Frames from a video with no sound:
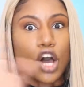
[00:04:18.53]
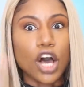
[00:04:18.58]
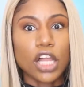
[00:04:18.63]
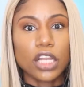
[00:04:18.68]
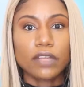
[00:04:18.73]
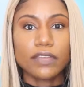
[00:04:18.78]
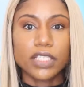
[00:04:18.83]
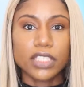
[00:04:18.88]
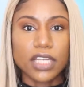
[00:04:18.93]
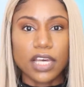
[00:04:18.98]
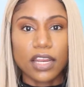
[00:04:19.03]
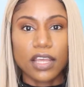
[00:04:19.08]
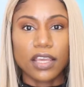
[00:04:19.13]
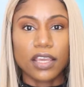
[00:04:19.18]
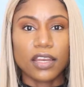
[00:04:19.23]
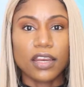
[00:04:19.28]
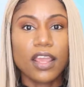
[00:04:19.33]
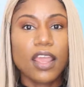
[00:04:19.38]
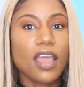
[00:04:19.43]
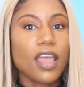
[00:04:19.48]
All of a
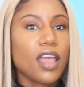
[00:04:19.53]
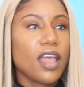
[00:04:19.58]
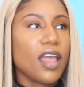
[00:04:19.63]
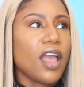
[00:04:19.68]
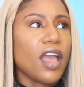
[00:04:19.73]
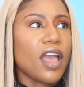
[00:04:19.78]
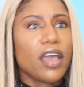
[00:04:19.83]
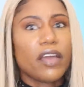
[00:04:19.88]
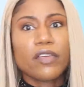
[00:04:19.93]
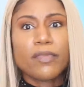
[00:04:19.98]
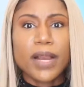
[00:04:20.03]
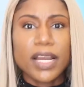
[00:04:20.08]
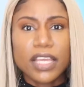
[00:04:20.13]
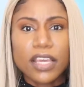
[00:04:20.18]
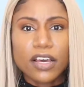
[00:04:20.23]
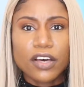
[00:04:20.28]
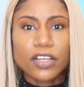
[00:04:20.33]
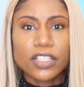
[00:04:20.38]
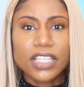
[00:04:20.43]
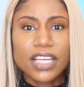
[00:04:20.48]
sudden,
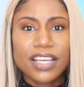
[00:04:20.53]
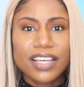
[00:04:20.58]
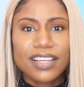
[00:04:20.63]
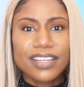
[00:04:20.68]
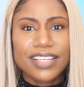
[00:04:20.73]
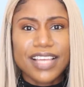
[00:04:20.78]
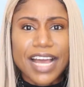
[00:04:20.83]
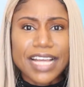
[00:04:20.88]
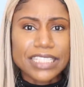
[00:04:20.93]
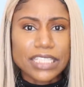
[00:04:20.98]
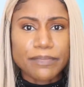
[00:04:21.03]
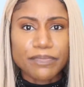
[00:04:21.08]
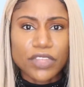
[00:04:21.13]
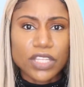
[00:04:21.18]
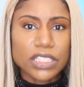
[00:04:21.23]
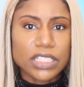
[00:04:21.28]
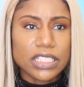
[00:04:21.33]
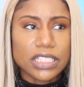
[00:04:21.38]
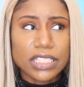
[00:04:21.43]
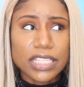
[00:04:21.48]
everybody else got
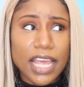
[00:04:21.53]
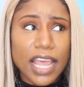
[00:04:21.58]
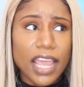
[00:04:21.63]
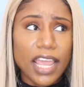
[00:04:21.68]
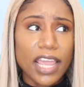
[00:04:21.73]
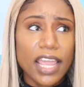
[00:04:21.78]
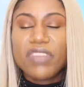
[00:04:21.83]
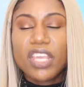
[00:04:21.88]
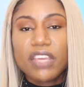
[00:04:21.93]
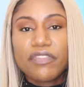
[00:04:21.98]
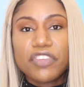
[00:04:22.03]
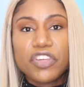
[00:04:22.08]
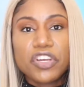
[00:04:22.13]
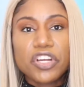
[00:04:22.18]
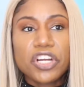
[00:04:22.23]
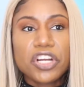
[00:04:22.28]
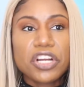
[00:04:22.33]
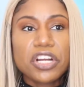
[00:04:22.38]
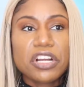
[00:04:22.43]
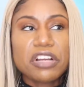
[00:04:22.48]
something to say. If
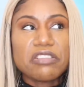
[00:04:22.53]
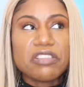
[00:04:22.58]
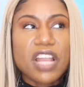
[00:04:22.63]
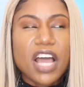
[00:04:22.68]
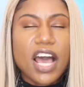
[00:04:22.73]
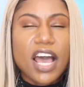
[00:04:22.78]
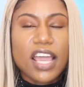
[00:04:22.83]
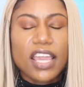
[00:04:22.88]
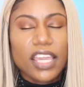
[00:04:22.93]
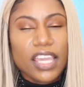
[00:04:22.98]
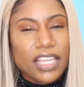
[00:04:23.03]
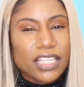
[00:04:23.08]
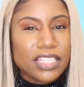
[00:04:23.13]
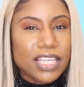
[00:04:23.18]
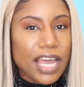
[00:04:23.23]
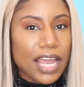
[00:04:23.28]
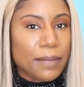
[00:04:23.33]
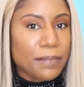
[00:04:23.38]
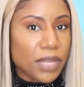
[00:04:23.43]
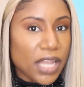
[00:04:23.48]
you're not
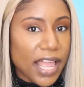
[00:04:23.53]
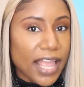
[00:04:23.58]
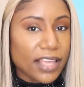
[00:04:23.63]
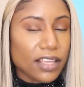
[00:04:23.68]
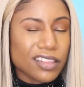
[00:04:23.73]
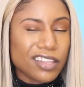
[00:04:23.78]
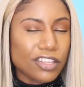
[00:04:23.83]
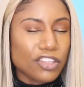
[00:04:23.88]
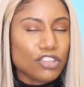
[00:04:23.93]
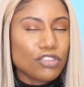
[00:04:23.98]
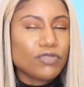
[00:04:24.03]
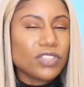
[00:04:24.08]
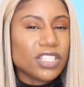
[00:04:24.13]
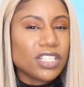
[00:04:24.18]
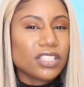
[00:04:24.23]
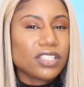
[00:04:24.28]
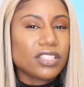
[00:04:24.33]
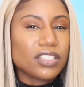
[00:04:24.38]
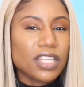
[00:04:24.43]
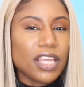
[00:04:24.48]
anti-black, then you would
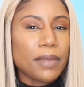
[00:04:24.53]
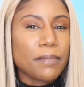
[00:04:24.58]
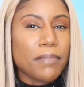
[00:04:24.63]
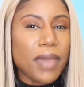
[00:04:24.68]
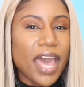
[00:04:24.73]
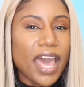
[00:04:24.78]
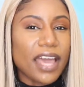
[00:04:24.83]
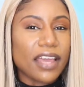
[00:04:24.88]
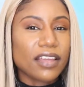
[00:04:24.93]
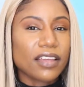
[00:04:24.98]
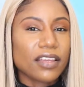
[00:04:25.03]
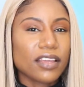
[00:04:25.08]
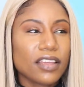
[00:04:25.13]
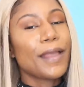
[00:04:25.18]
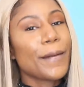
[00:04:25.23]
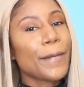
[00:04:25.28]
just sit back.